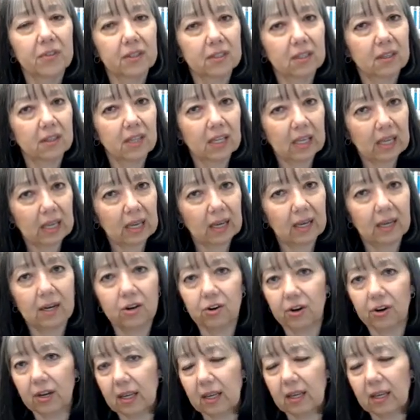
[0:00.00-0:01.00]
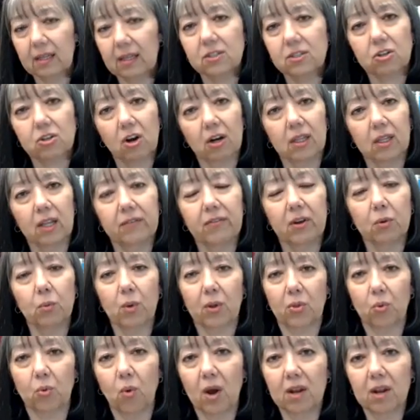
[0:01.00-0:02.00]
the kid or kids are living
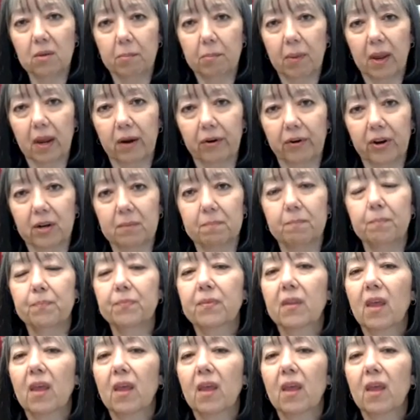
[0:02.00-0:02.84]
with one parent,